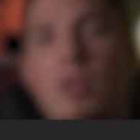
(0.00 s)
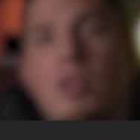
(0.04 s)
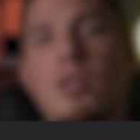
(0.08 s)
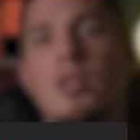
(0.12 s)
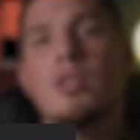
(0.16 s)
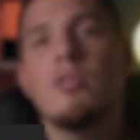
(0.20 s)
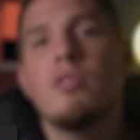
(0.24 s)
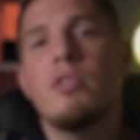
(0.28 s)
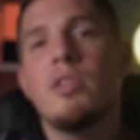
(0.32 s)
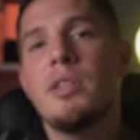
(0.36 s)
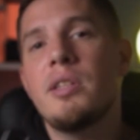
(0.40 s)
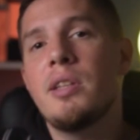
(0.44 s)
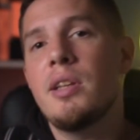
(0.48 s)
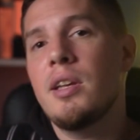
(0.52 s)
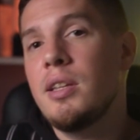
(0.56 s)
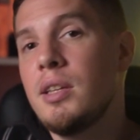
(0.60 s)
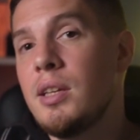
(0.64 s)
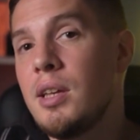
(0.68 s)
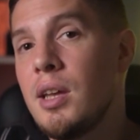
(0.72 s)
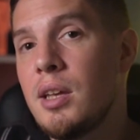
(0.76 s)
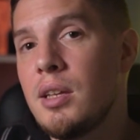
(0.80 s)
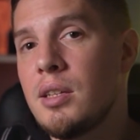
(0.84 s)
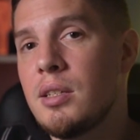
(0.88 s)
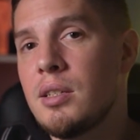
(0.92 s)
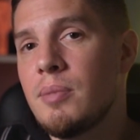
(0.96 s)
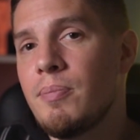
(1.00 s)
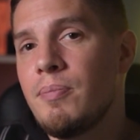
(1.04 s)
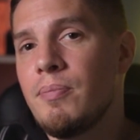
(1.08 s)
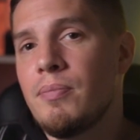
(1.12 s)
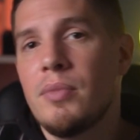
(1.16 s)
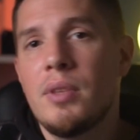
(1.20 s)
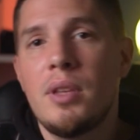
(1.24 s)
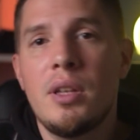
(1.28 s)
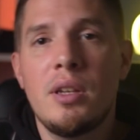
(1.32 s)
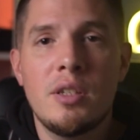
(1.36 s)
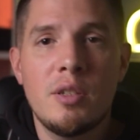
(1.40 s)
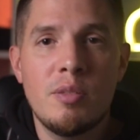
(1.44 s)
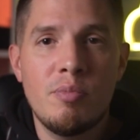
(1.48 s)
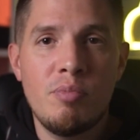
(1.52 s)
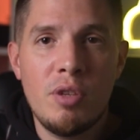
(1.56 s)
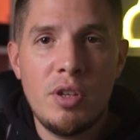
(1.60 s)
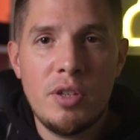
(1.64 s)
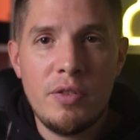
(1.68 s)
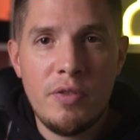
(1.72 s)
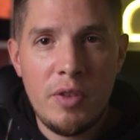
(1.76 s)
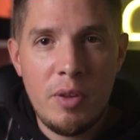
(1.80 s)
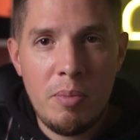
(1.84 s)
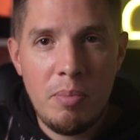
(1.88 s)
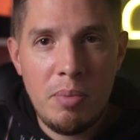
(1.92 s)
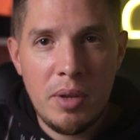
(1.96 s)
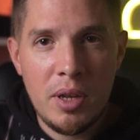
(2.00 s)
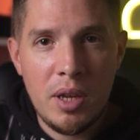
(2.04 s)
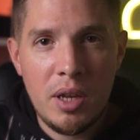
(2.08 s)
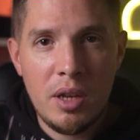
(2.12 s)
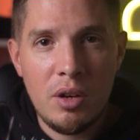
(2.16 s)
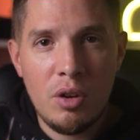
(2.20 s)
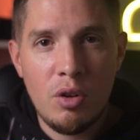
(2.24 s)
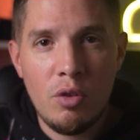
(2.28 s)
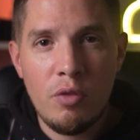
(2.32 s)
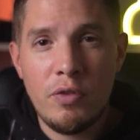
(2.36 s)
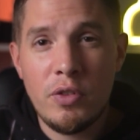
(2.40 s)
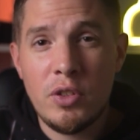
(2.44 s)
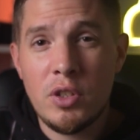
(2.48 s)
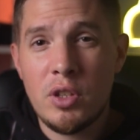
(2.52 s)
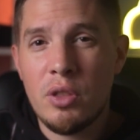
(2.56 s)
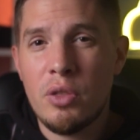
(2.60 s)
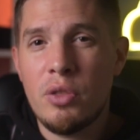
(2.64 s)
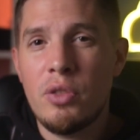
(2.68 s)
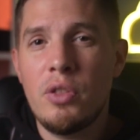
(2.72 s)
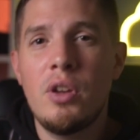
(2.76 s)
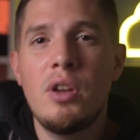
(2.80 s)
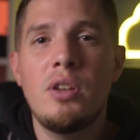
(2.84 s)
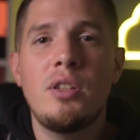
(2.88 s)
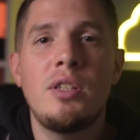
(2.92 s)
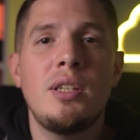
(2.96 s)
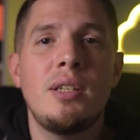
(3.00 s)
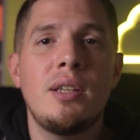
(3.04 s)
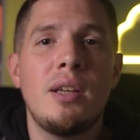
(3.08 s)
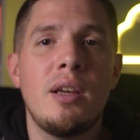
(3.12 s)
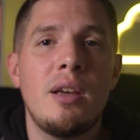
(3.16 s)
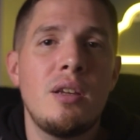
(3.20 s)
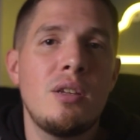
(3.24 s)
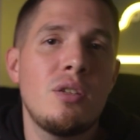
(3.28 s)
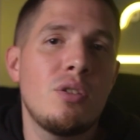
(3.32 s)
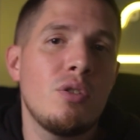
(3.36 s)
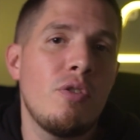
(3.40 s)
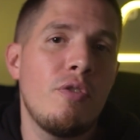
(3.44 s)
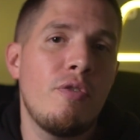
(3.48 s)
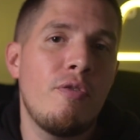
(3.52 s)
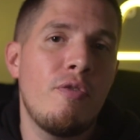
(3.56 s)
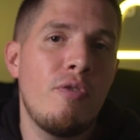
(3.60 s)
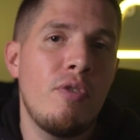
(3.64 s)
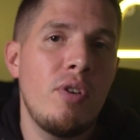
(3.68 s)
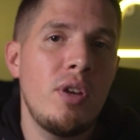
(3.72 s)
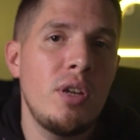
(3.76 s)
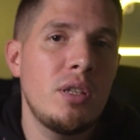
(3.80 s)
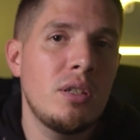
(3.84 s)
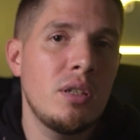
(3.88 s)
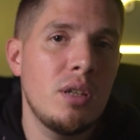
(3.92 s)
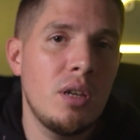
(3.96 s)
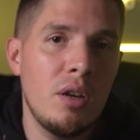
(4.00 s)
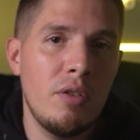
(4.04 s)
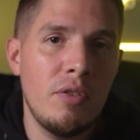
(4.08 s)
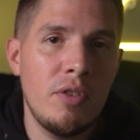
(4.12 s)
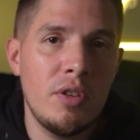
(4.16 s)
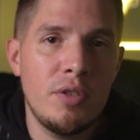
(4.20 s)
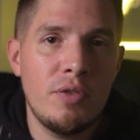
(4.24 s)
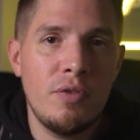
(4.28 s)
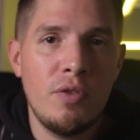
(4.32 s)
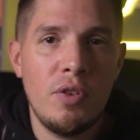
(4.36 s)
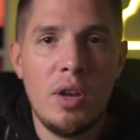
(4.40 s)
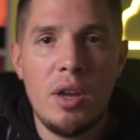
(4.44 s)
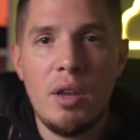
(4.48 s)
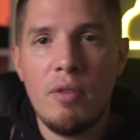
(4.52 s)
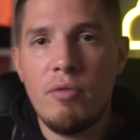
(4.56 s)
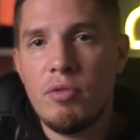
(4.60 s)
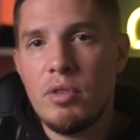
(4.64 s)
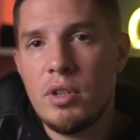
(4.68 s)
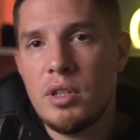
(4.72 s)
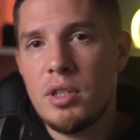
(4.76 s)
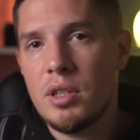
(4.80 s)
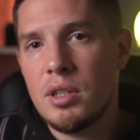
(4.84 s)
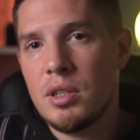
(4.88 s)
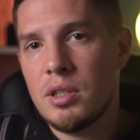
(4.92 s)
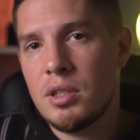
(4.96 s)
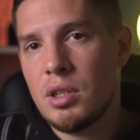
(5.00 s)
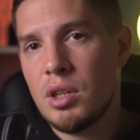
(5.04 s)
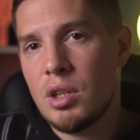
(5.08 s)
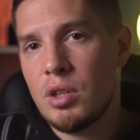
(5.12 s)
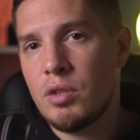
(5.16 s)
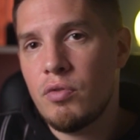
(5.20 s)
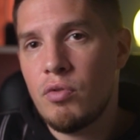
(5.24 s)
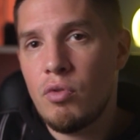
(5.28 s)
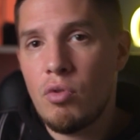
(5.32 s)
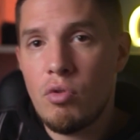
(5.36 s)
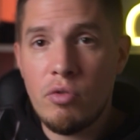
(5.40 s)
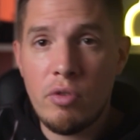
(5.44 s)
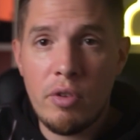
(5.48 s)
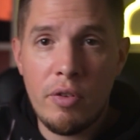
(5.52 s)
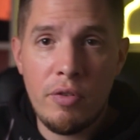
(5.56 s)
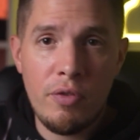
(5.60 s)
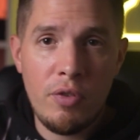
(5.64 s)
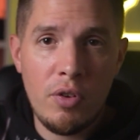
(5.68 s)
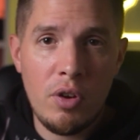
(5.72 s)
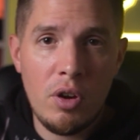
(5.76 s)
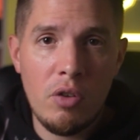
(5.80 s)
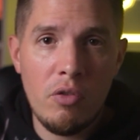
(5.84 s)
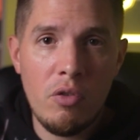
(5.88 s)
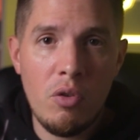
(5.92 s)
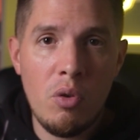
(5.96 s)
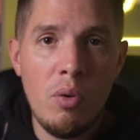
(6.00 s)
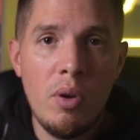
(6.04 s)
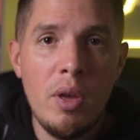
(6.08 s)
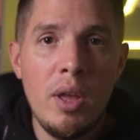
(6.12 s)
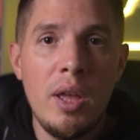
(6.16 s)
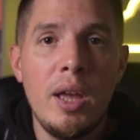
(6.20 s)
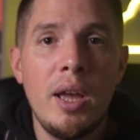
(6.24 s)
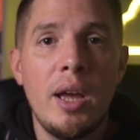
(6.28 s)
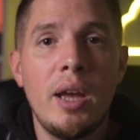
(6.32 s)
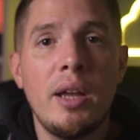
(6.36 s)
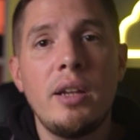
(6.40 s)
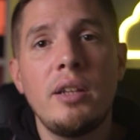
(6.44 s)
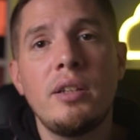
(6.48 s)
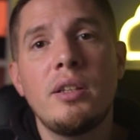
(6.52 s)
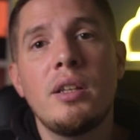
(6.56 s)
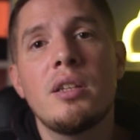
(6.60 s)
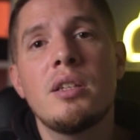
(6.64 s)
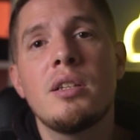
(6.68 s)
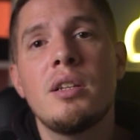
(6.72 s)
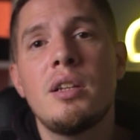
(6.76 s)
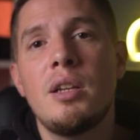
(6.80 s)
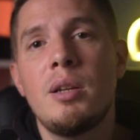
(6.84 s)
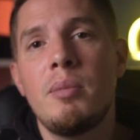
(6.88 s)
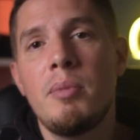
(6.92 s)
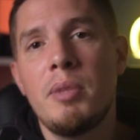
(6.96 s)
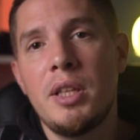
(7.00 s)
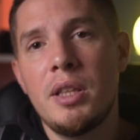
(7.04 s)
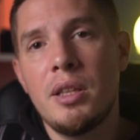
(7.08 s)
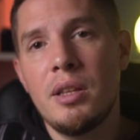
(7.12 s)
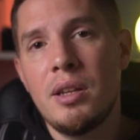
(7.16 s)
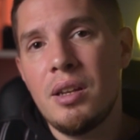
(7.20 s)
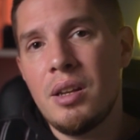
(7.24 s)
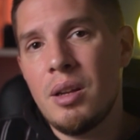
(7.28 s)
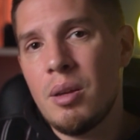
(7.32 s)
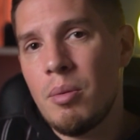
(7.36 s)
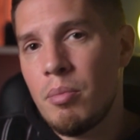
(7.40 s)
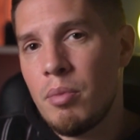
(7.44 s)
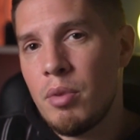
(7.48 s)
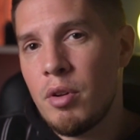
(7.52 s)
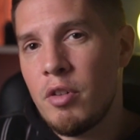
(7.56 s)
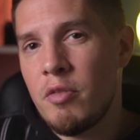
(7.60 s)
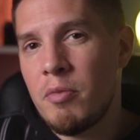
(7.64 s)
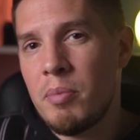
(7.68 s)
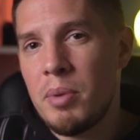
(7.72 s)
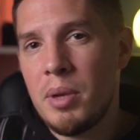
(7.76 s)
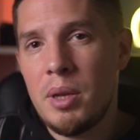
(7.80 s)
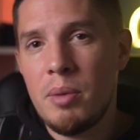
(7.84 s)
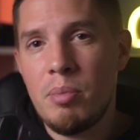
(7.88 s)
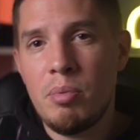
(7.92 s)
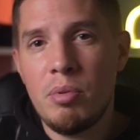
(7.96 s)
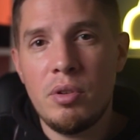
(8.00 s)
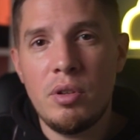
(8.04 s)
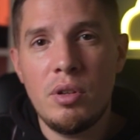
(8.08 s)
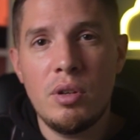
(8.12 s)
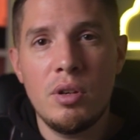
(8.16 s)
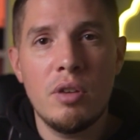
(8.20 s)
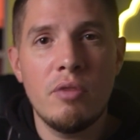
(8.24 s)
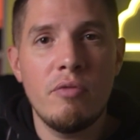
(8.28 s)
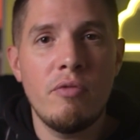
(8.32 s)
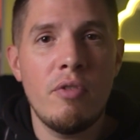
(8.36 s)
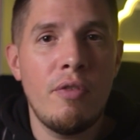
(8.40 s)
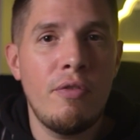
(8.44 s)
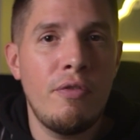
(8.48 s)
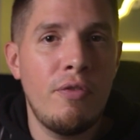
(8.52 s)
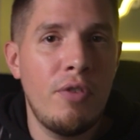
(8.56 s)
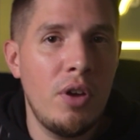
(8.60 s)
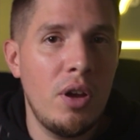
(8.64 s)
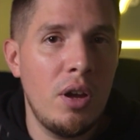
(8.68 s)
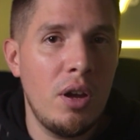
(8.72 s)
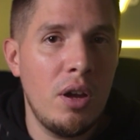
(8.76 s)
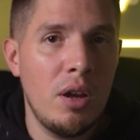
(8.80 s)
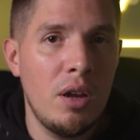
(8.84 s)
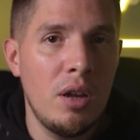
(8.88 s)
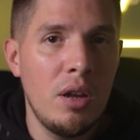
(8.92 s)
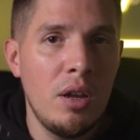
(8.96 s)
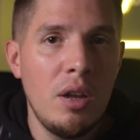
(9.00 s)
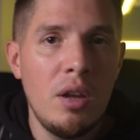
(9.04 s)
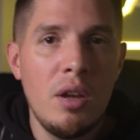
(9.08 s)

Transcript: answer is yes, ExpressVPN offers 30 days of free service for every successful referral, and it doesn't limit the number of people you can refer.